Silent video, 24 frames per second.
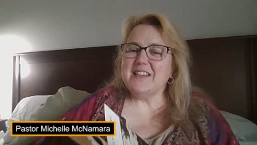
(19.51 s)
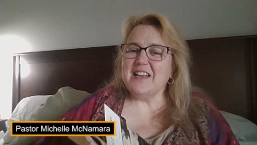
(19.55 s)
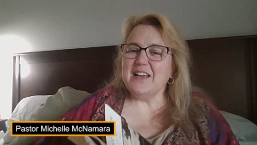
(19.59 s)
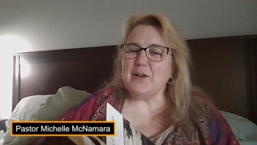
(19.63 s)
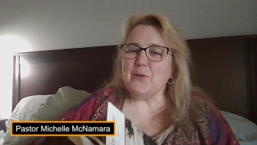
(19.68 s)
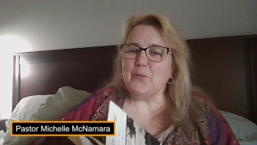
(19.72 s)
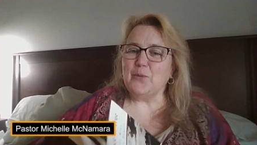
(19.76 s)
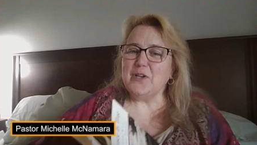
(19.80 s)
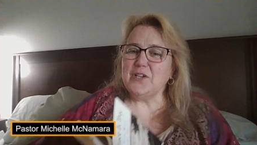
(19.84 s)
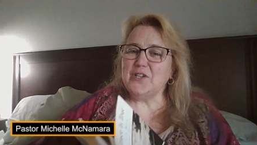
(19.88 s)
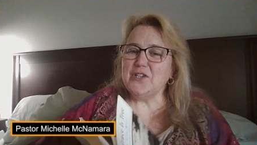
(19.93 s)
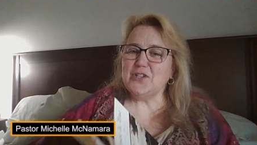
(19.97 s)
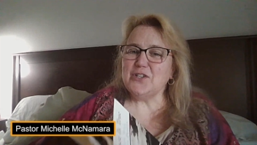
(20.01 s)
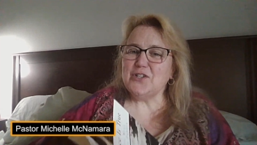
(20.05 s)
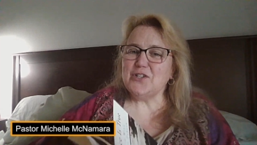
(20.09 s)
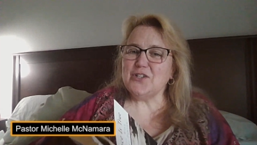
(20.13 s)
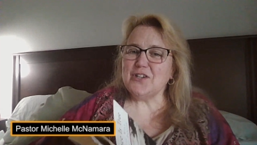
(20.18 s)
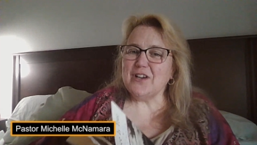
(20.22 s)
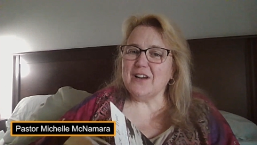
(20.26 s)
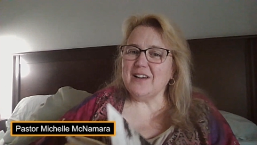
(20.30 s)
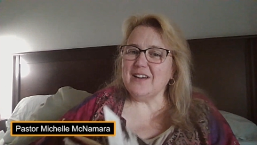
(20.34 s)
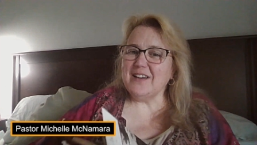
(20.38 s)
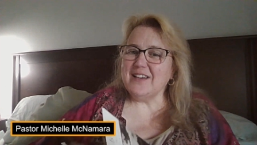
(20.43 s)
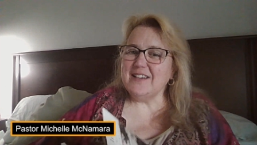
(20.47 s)
I
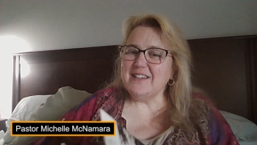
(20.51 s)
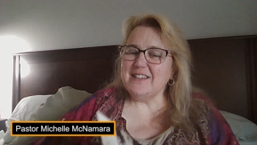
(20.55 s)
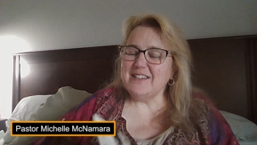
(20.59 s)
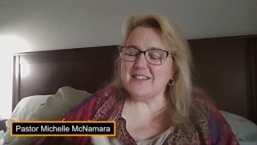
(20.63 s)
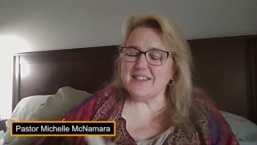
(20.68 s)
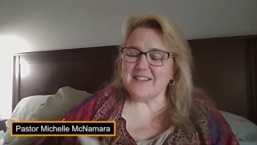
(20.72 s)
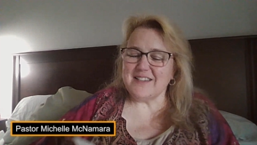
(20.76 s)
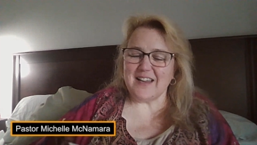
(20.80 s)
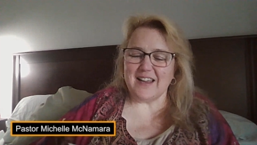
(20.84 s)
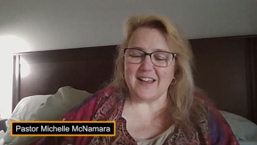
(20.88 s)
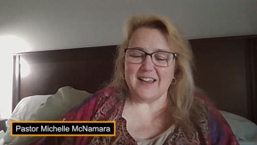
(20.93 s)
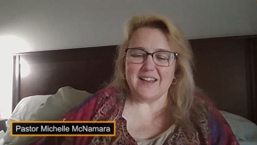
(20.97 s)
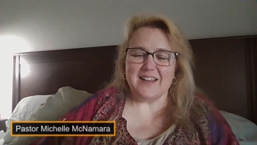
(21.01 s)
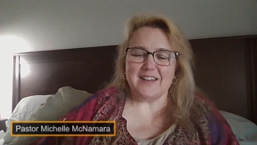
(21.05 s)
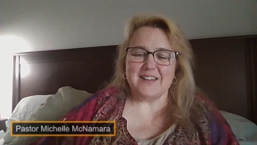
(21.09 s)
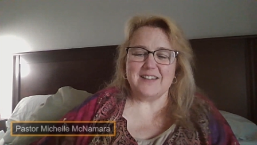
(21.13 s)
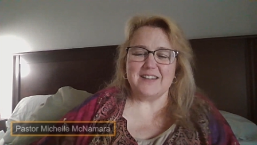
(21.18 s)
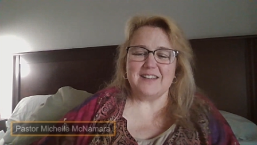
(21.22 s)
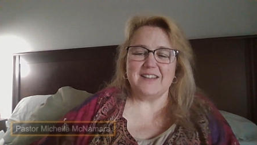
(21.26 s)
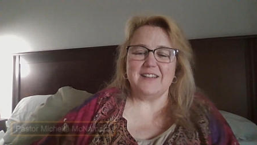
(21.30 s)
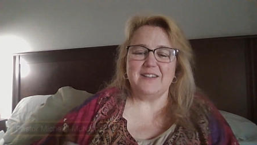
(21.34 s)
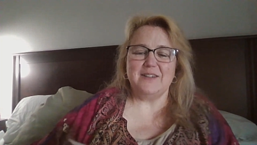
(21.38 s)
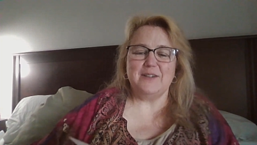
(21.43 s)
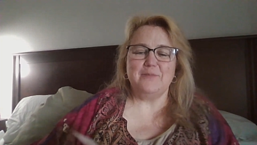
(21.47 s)
wish I'd said.